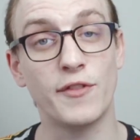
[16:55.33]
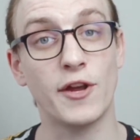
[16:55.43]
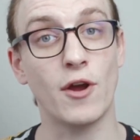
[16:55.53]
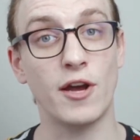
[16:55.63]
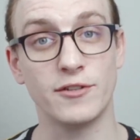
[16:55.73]

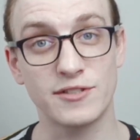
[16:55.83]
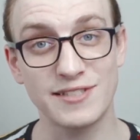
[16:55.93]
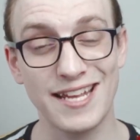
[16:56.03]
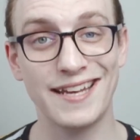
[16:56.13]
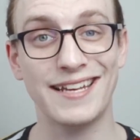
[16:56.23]
their
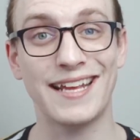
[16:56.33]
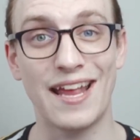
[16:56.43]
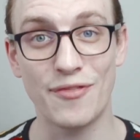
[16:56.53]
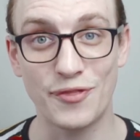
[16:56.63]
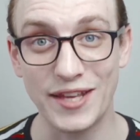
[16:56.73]
understanding
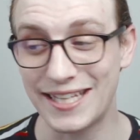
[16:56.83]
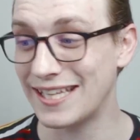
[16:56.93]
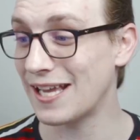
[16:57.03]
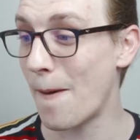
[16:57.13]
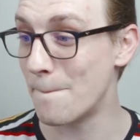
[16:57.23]
and
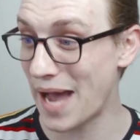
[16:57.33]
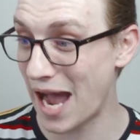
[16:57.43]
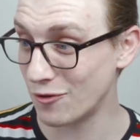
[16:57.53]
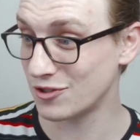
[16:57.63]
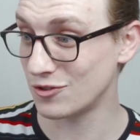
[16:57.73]
thinking
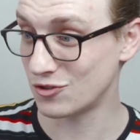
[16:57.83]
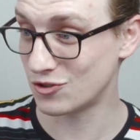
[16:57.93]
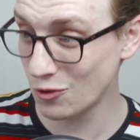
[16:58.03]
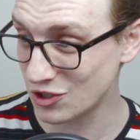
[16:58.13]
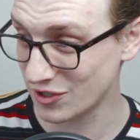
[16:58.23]
about
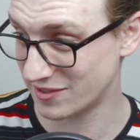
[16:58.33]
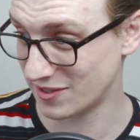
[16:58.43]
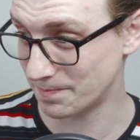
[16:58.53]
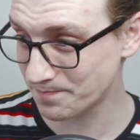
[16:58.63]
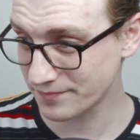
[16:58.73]

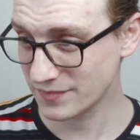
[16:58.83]
socialism.